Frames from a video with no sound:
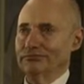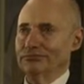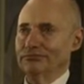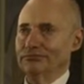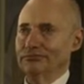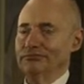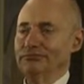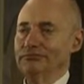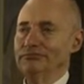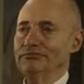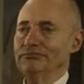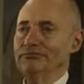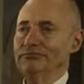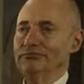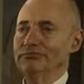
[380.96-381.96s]

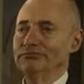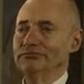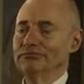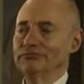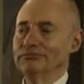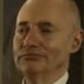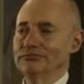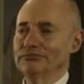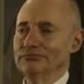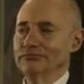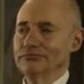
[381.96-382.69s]
Nothing is said.